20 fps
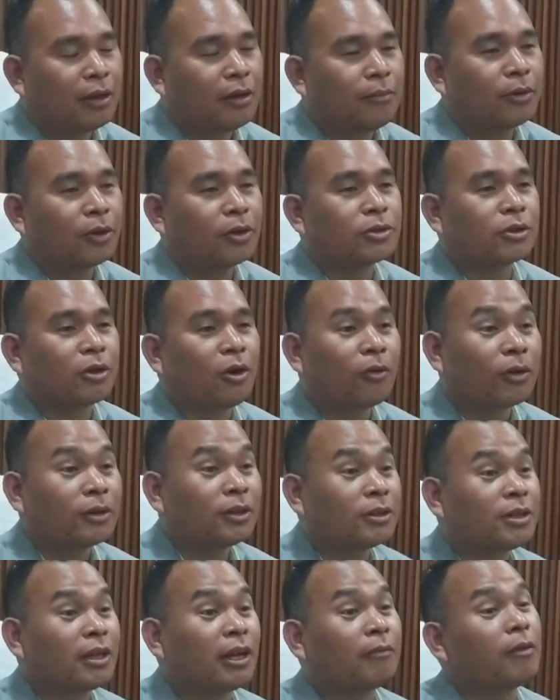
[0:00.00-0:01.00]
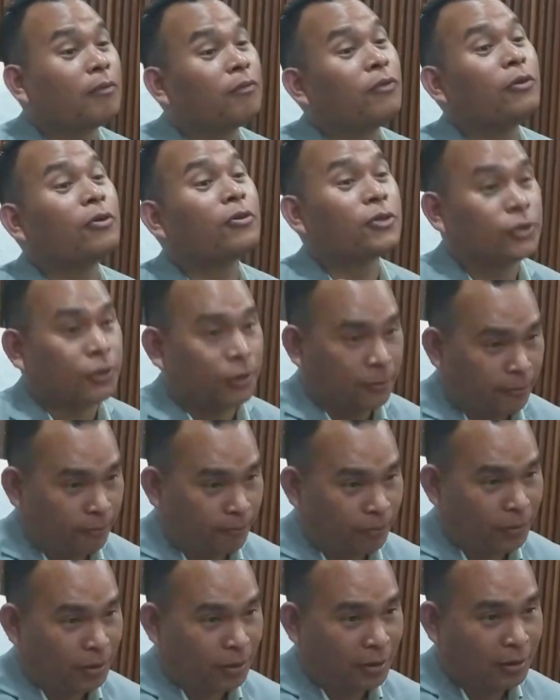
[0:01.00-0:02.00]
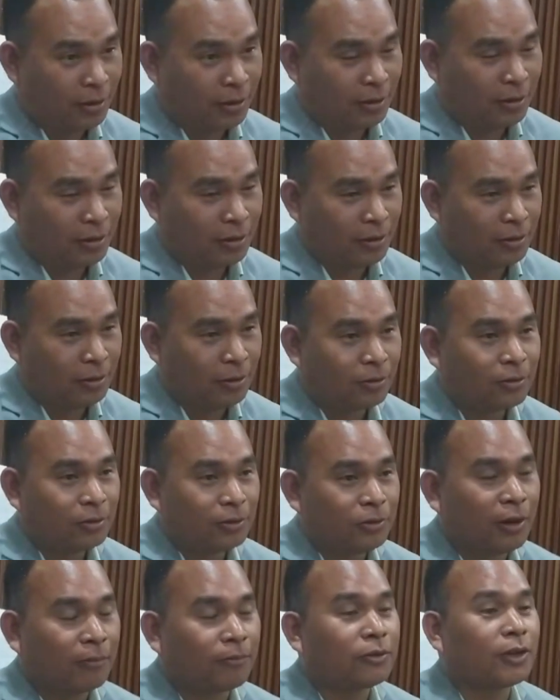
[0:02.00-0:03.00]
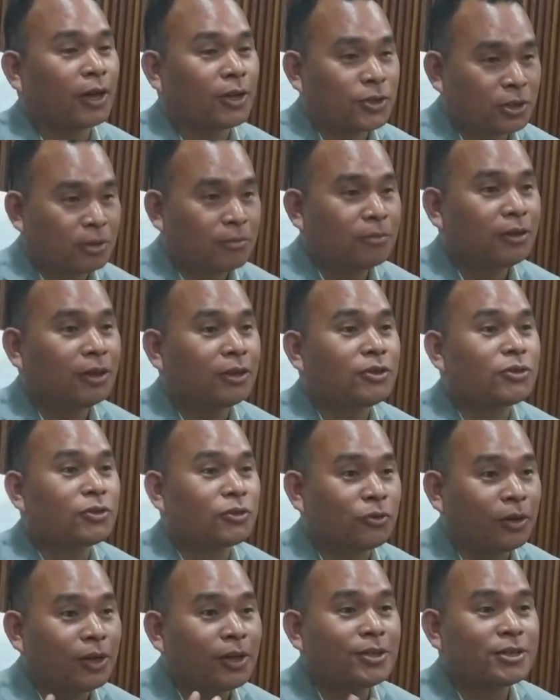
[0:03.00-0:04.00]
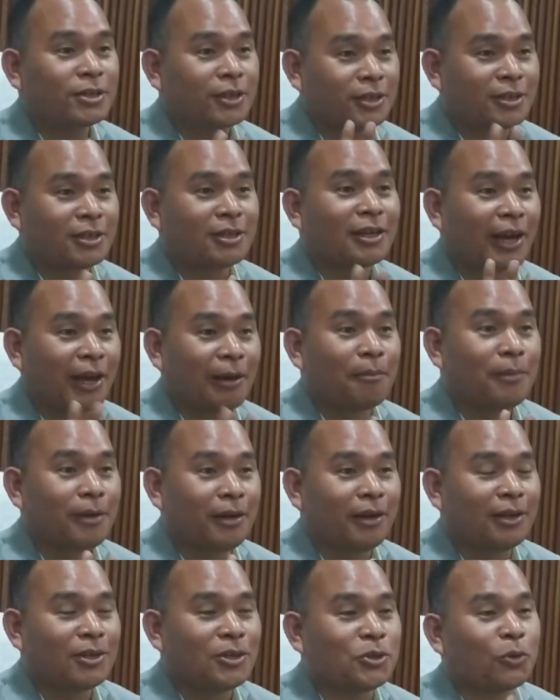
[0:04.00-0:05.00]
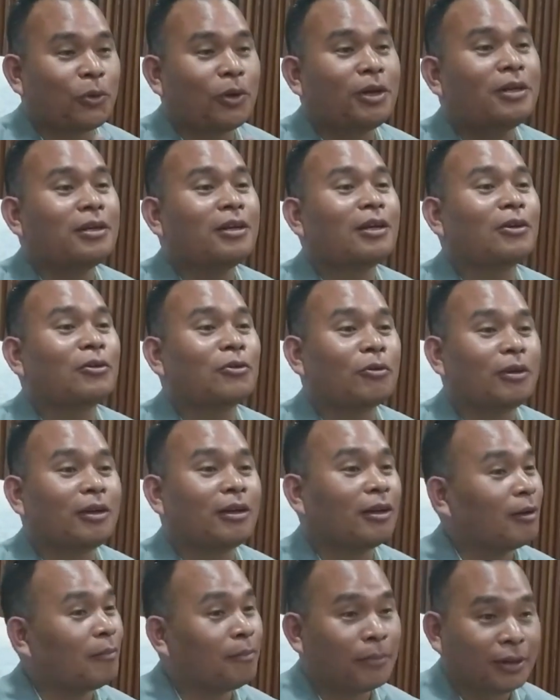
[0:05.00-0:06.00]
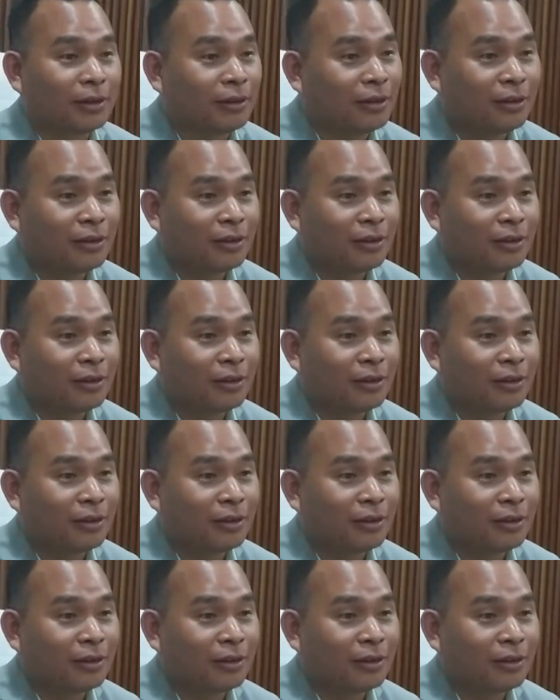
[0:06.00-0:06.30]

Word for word: Because Congress doesn't have the future. Look, you have to testimony. Three sitting MLA joined the ruling government.